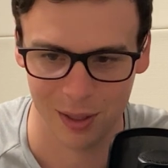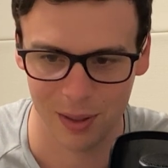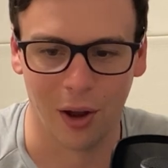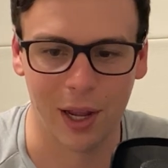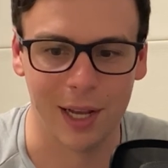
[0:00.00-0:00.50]

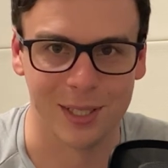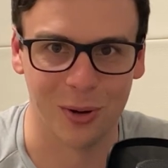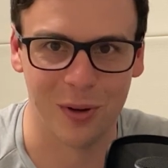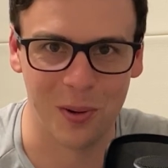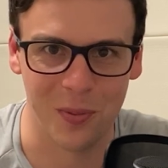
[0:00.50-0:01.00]
Okay,
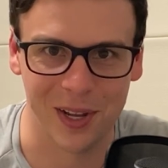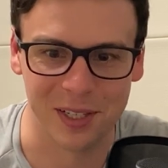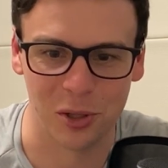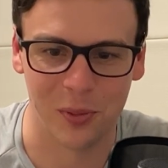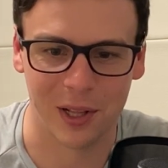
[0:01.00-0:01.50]
so if I'm not
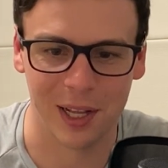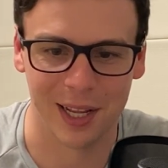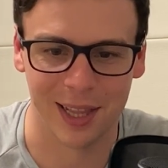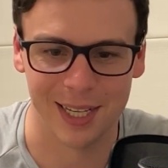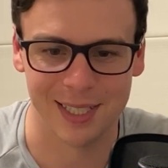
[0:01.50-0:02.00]
being super
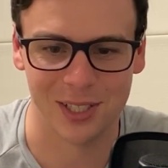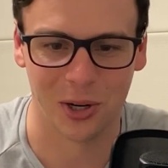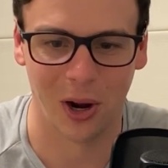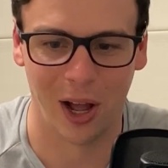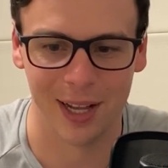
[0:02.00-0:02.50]
clear, let's
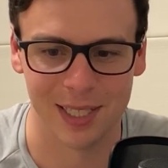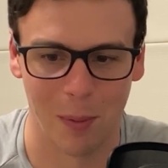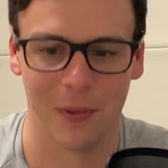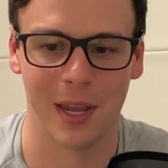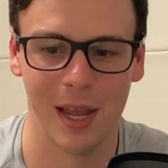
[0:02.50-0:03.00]
try
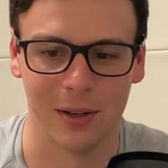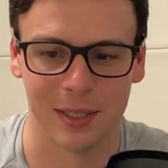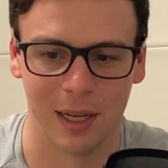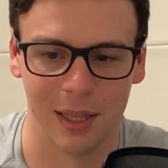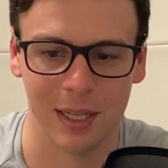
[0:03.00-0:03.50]
something
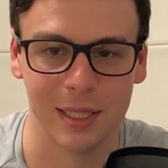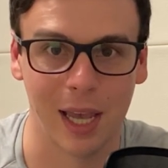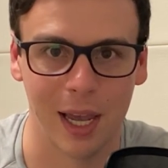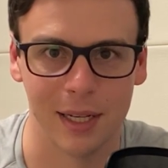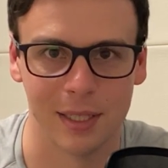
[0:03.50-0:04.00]
else. In this
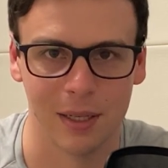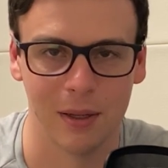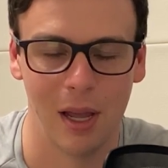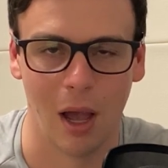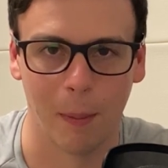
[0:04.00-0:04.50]
case,
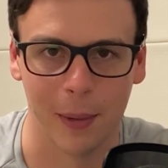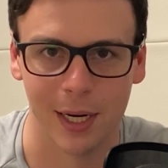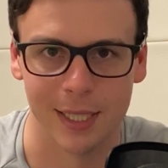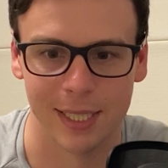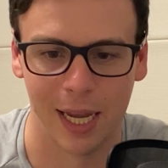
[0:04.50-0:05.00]
I'm
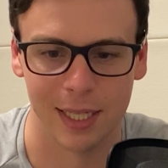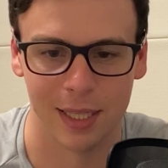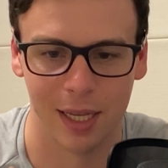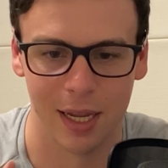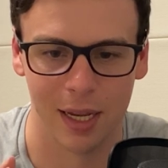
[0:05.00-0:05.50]
gonna
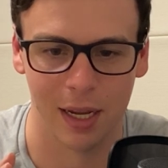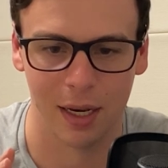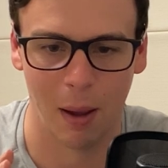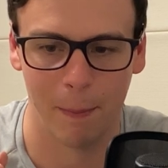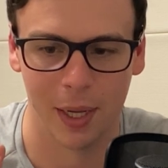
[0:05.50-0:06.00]
set the
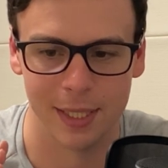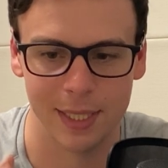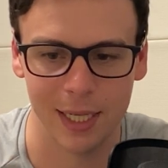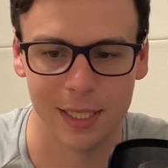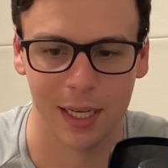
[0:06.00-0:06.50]
number
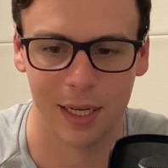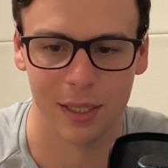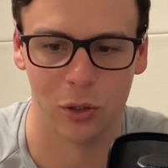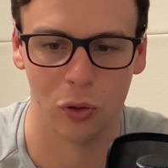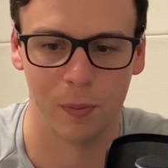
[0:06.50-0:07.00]

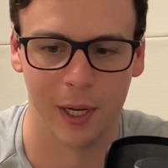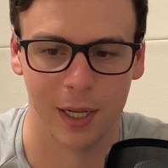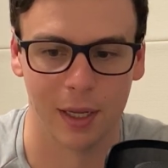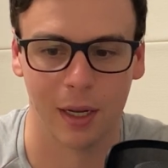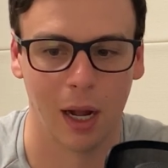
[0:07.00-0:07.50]
60 to
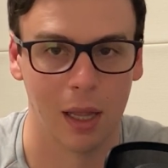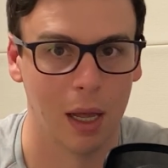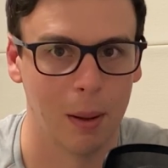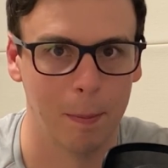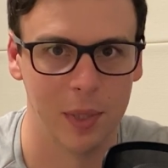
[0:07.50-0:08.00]
be the
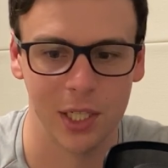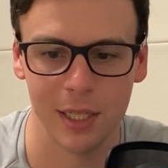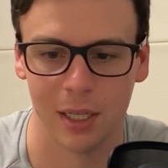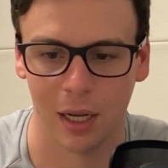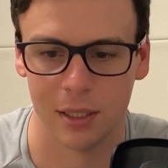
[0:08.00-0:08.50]
color
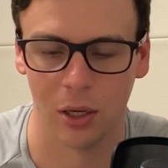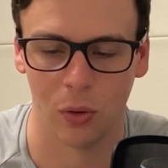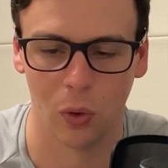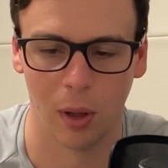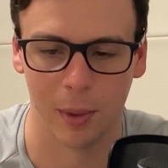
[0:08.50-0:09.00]
magenta.
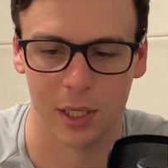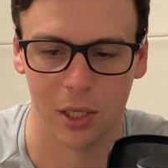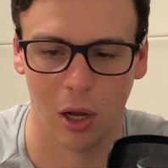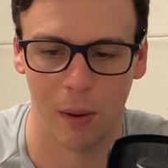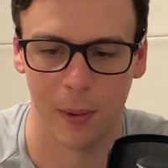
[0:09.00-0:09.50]
So all I'm gonna
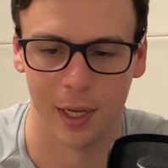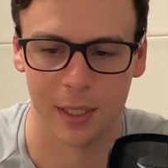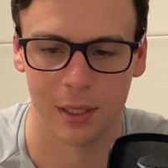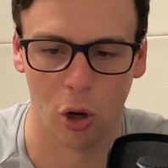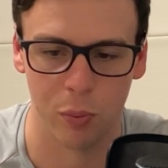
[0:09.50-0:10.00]
type
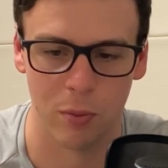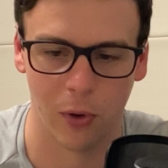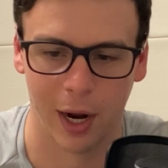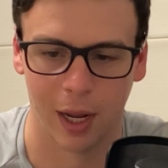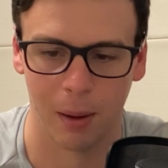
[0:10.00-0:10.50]
is open
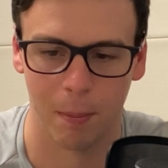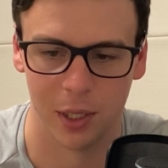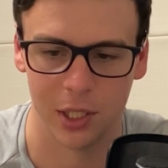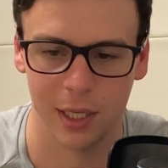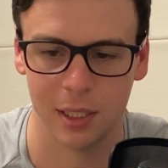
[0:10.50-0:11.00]
bracket
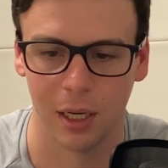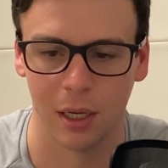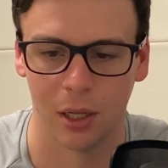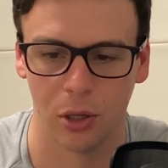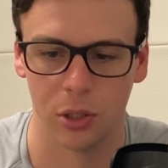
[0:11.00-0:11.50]

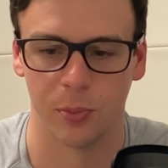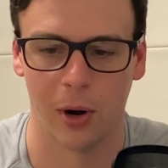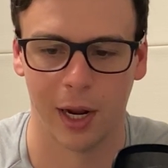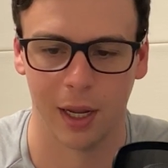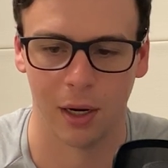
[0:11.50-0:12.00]
magenta, close
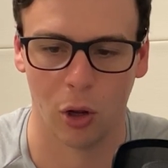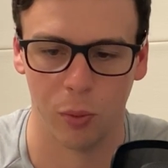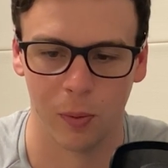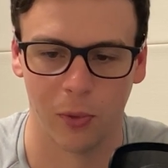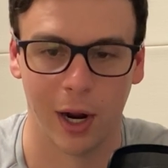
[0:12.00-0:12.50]
bracket,
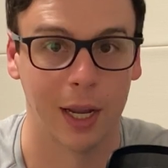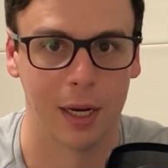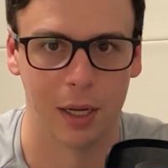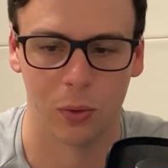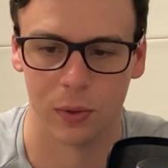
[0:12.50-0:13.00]
open
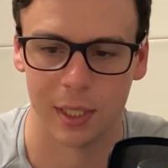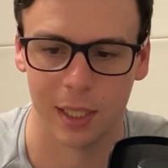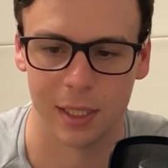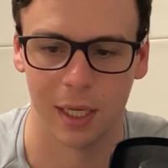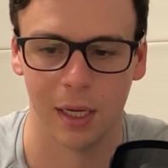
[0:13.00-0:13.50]
bracket equals
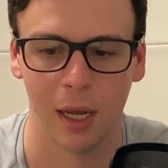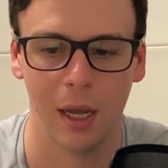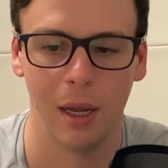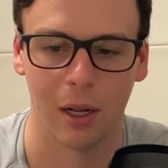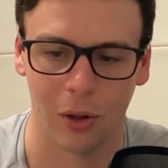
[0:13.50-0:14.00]
60,
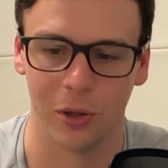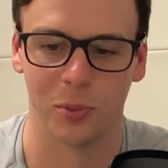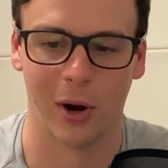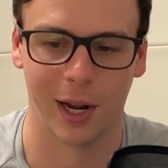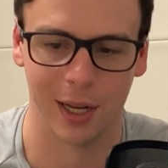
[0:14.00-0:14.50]

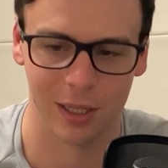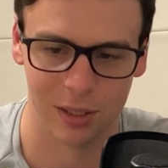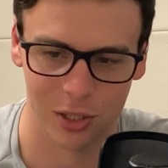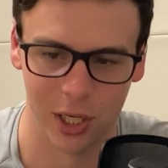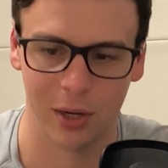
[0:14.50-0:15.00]
close bracket
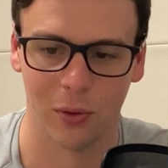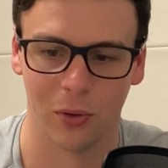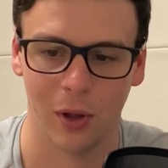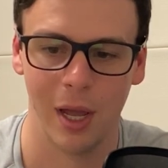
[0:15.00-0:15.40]
general.